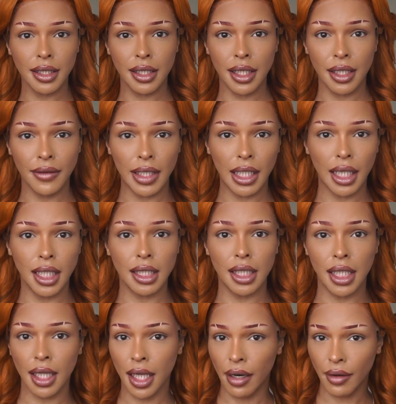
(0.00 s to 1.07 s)
Is it giving
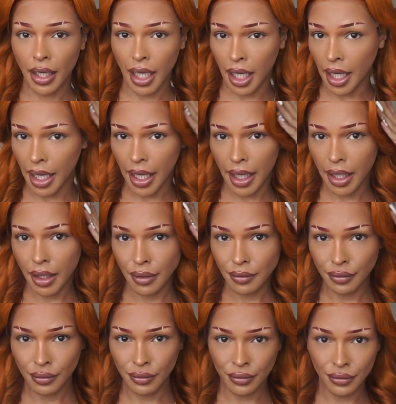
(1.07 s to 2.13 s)
Lindsay
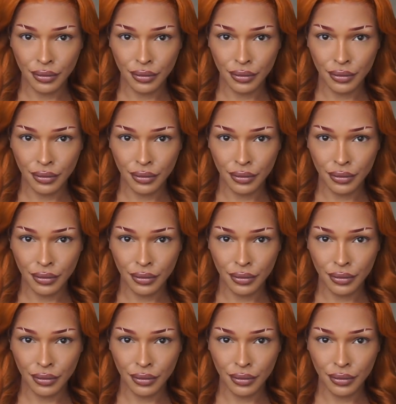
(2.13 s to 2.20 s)
Lohan?